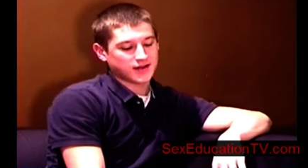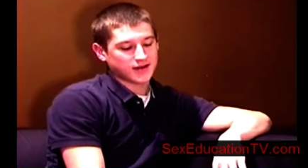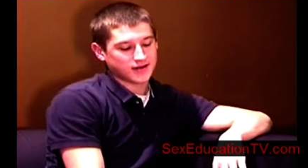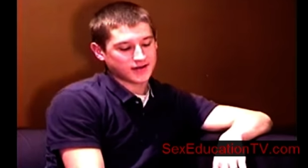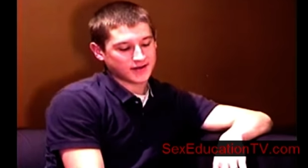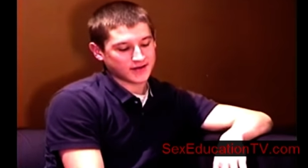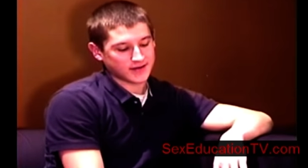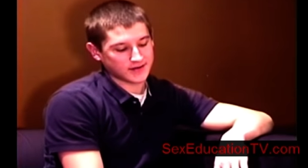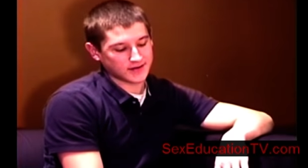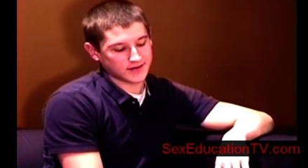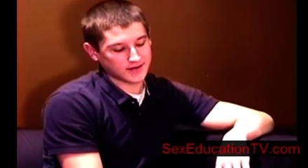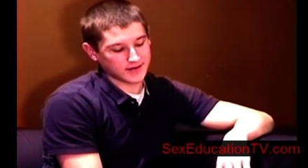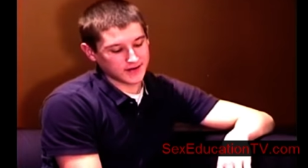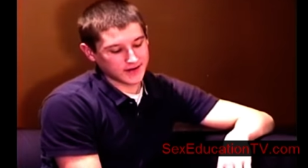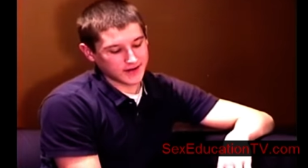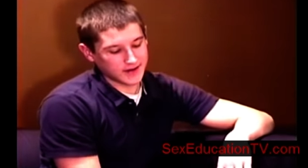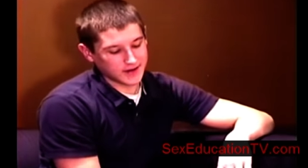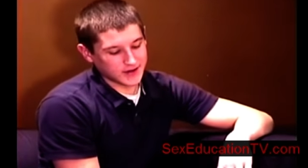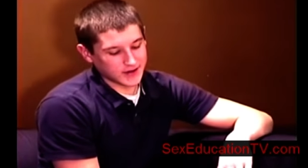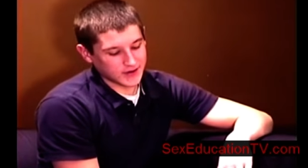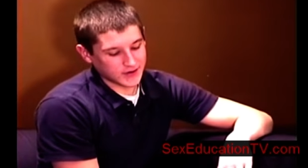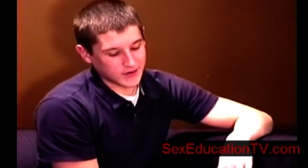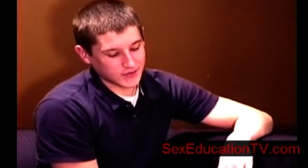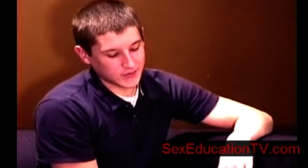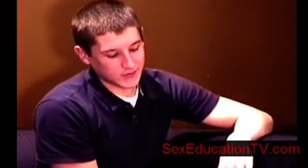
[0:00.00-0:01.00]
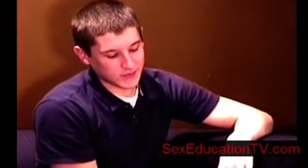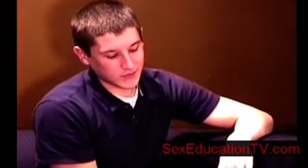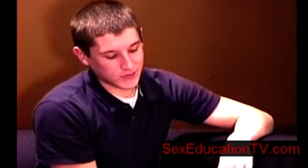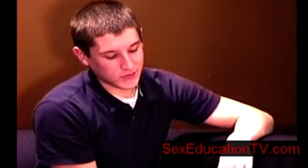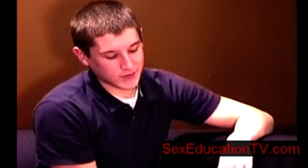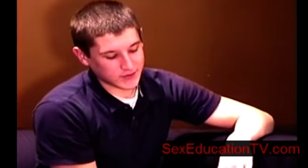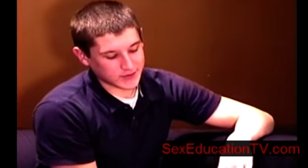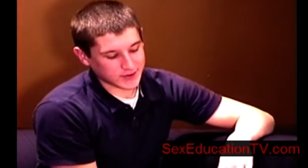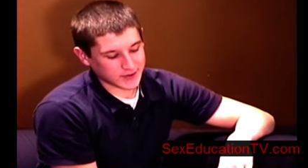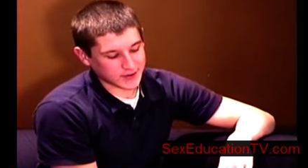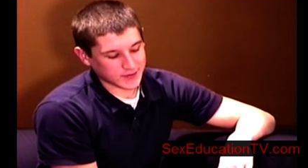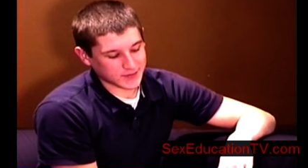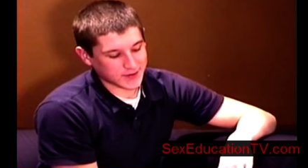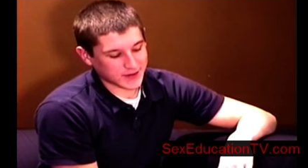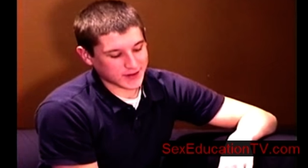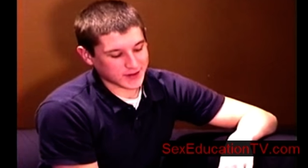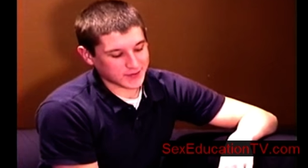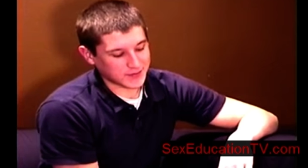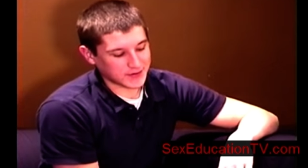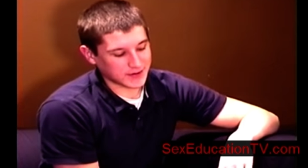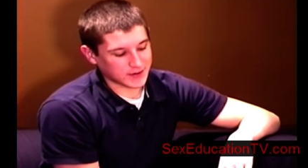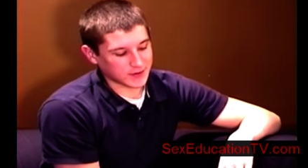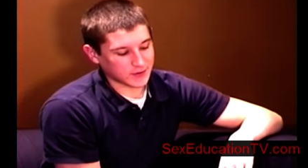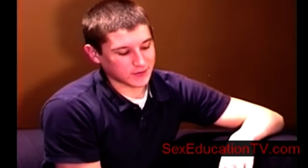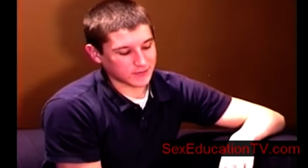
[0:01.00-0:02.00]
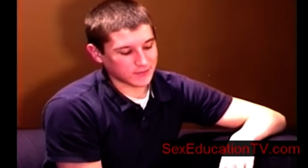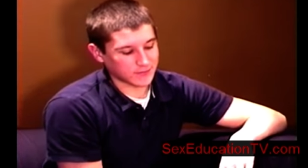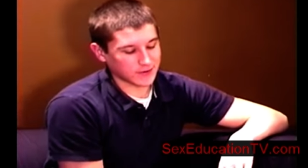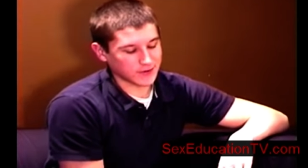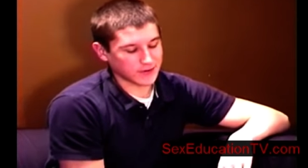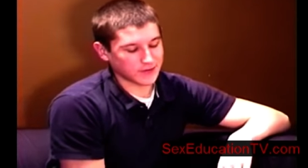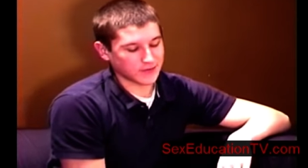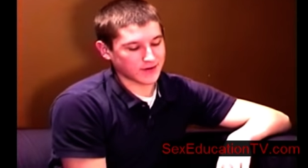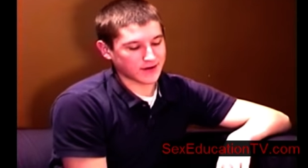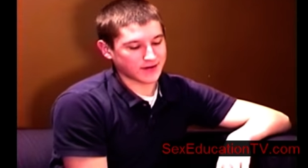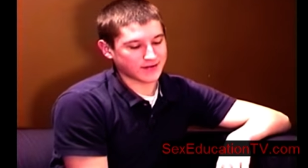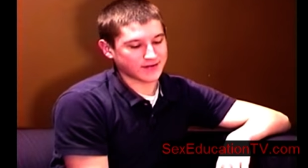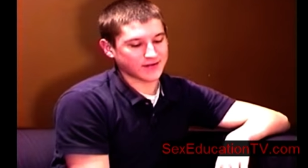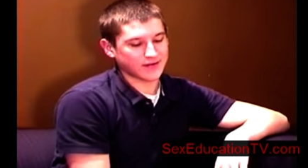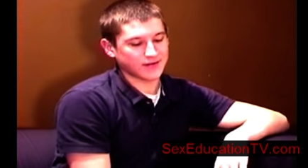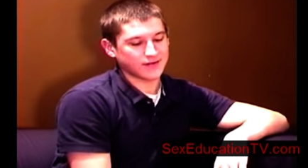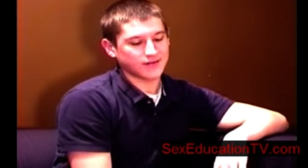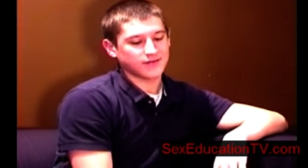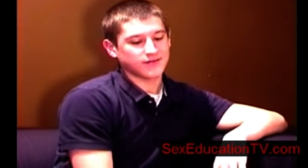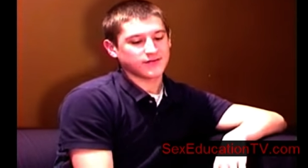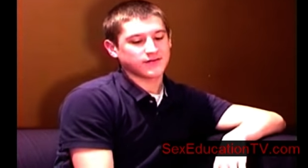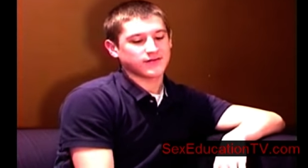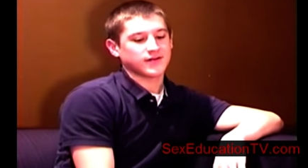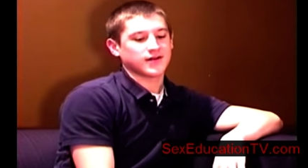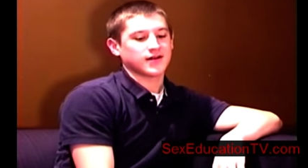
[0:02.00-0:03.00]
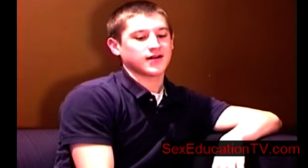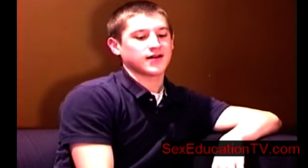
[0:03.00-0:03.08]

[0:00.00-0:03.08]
Uh, we talked about like being over aggressive.